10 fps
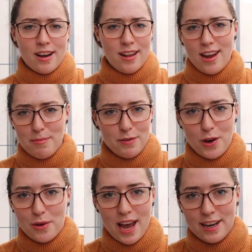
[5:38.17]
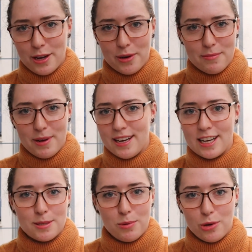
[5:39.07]
climb a volcano with me and
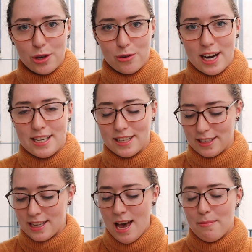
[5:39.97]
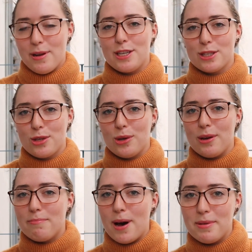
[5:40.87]
explore the craters. But I just
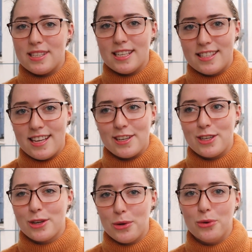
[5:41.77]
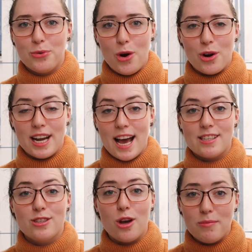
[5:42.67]
thought pumice is such a cool rock and it
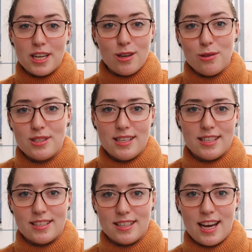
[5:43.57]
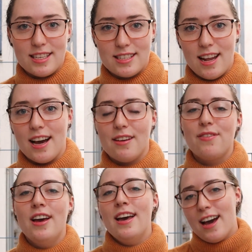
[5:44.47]
has so many uses in today's life.
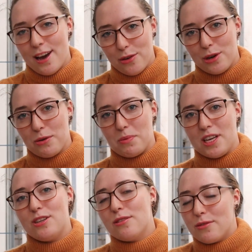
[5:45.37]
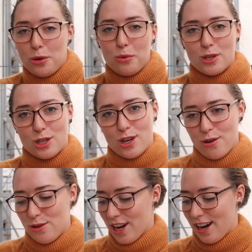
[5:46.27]
I thought it would be cool to show
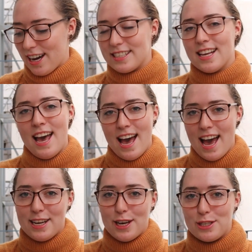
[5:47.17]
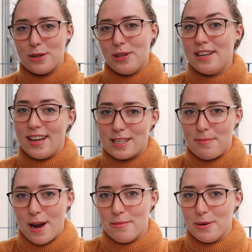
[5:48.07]
you guys and do a little
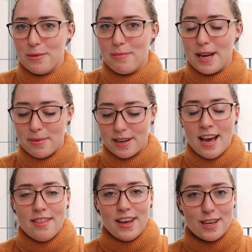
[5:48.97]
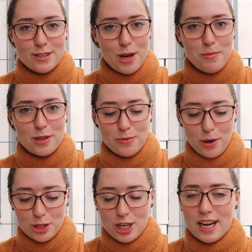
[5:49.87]
experiment with me. But thank you so much for
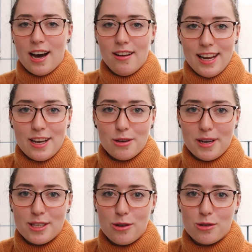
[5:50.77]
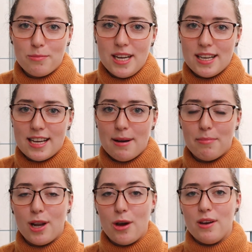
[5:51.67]
watching. I'll link all my social media down
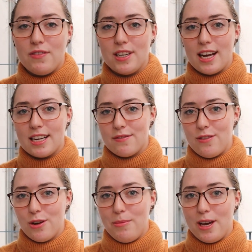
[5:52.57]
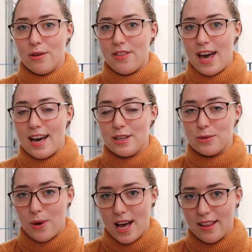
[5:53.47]
below if you'd like to follow me on there as
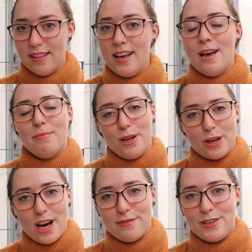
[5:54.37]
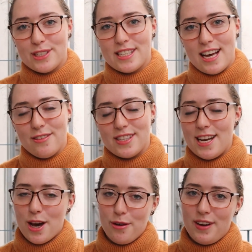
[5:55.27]
well. But look after yourselves
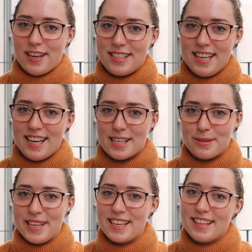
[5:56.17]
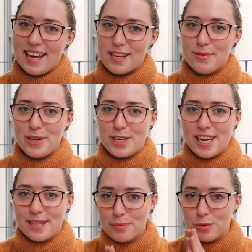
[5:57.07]
and hopefully I'll see you next week. Thanks for watching.